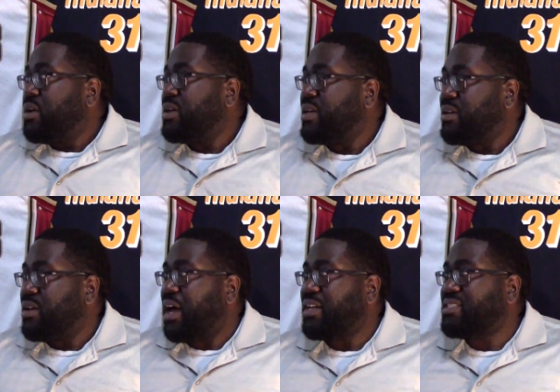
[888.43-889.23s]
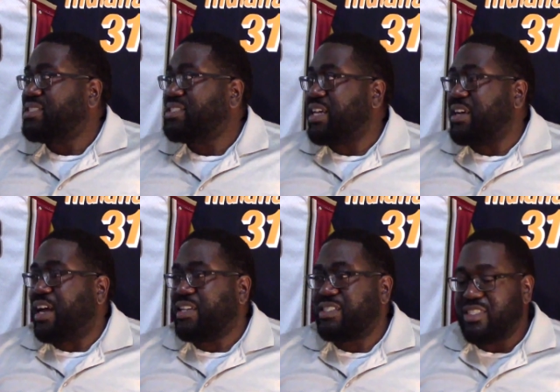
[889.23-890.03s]
I could see
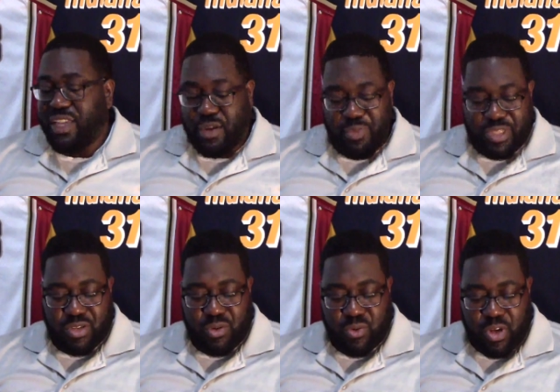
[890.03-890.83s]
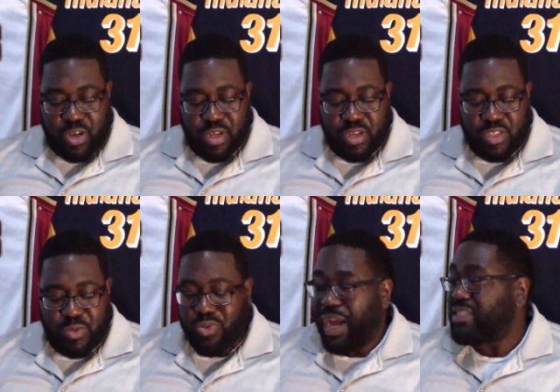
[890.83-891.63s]
Sacramento
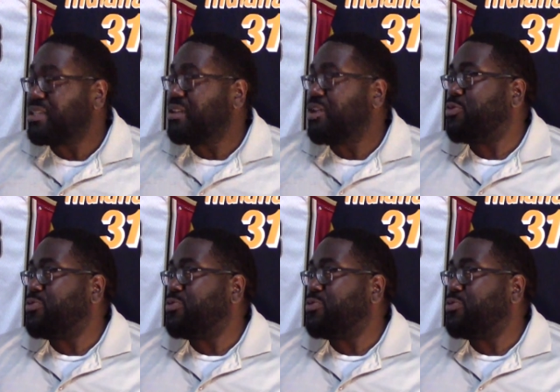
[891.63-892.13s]
surprising a couple